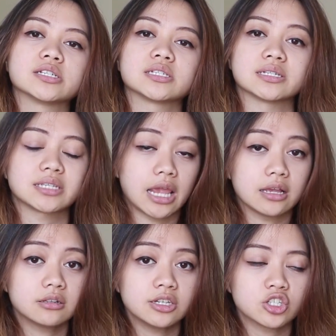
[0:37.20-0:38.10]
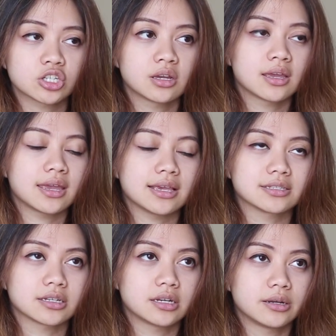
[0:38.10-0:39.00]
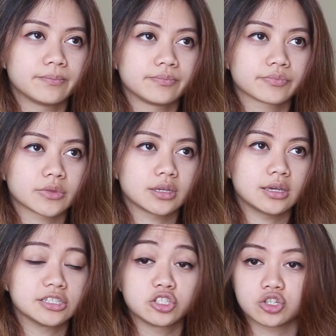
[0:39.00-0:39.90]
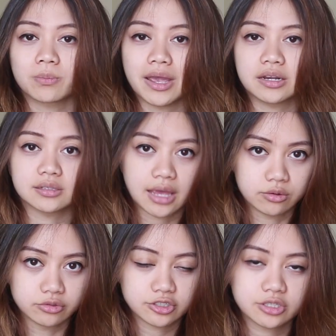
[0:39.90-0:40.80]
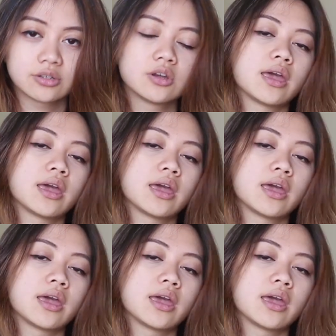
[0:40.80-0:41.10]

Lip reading: instance, English is a Germanic language,